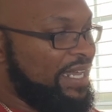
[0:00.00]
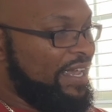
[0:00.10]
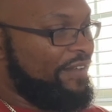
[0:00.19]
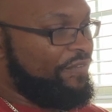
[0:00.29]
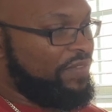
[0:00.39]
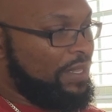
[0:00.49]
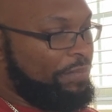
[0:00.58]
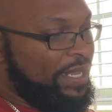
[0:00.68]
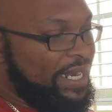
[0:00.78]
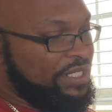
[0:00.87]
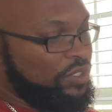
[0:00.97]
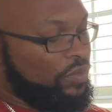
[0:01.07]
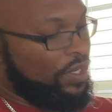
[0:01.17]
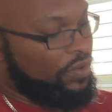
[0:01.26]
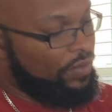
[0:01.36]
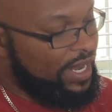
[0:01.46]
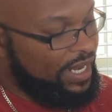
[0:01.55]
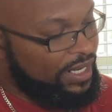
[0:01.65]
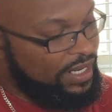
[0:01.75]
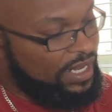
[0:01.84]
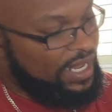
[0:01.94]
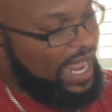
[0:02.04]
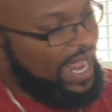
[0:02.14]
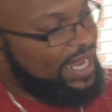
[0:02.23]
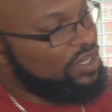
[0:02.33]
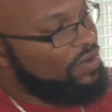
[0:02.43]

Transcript: if the plant is doing great and you